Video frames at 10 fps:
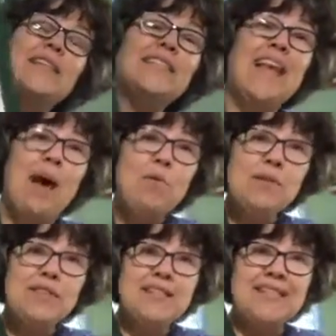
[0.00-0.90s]

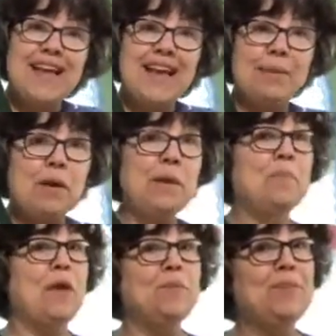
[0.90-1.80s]
sound the same
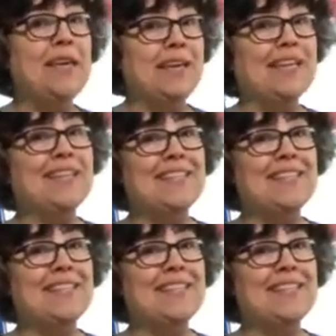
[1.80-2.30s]
but mean